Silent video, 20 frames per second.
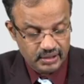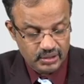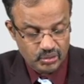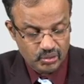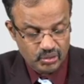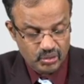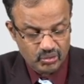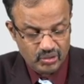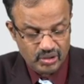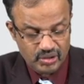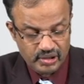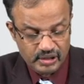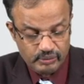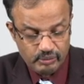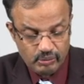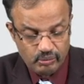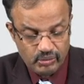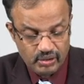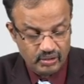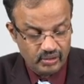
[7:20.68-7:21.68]
Don't want to
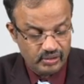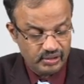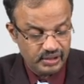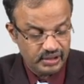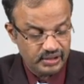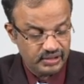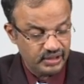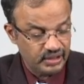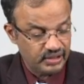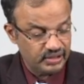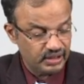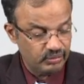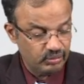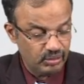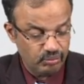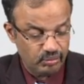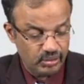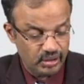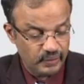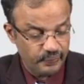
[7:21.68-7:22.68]
remember all these things,
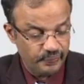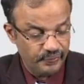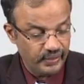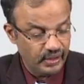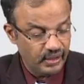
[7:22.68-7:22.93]
remember.